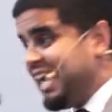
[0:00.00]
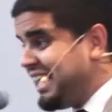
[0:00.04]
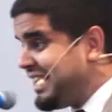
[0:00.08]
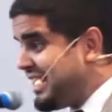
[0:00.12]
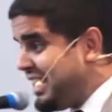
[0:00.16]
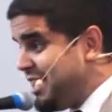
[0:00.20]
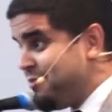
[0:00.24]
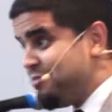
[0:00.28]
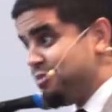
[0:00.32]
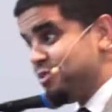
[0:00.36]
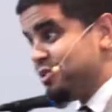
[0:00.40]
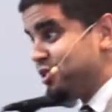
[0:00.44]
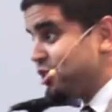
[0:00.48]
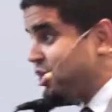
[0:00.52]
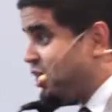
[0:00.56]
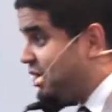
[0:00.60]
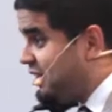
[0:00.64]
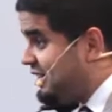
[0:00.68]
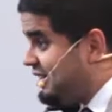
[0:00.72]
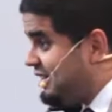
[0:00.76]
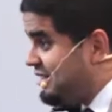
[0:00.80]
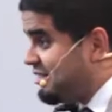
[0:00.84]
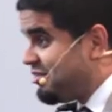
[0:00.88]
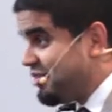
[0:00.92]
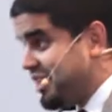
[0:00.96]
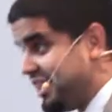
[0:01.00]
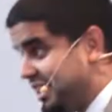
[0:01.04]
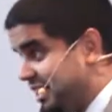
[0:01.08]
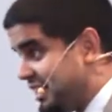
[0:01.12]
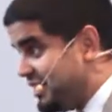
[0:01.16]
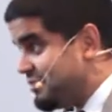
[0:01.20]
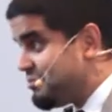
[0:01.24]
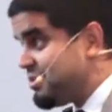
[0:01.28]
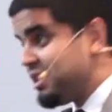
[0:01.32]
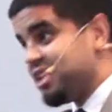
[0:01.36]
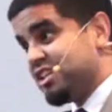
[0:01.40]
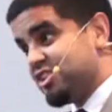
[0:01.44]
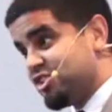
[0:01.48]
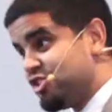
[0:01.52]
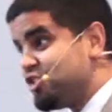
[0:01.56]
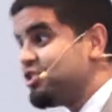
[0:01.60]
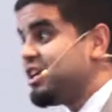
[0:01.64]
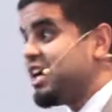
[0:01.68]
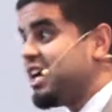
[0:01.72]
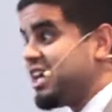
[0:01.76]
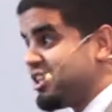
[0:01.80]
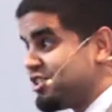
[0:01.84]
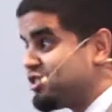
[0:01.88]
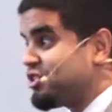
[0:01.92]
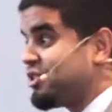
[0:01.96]
can't keep you in the Garden of Eden because
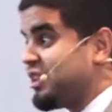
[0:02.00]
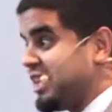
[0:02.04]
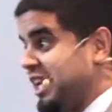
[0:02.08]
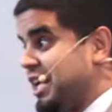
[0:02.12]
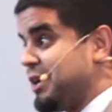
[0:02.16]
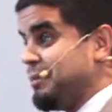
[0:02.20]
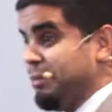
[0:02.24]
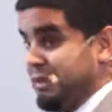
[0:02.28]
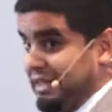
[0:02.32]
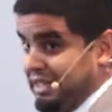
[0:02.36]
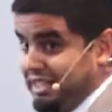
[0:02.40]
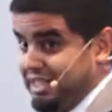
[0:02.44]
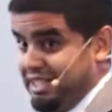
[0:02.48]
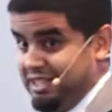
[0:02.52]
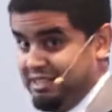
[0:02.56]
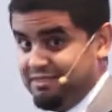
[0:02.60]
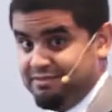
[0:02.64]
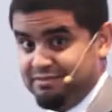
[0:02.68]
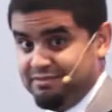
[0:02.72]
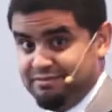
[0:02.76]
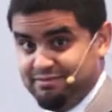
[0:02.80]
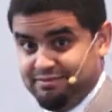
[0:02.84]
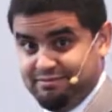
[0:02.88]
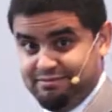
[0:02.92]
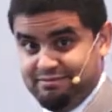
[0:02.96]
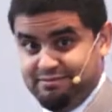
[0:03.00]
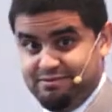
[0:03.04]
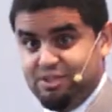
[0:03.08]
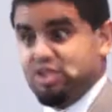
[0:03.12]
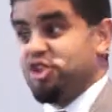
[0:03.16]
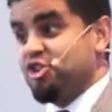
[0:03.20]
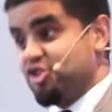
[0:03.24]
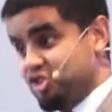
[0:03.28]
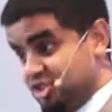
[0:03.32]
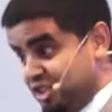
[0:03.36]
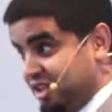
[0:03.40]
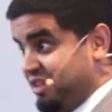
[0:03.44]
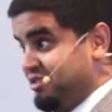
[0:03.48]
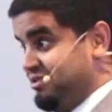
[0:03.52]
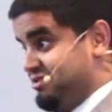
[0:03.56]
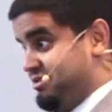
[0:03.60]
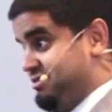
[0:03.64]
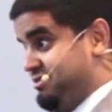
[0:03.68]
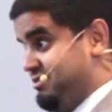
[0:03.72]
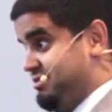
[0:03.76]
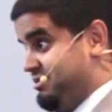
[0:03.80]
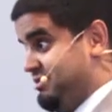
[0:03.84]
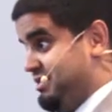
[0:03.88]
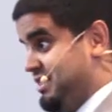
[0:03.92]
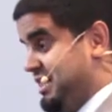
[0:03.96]
you guys are a liability to
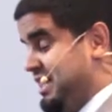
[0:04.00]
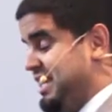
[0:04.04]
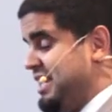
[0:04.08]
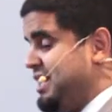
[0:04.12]
yourself.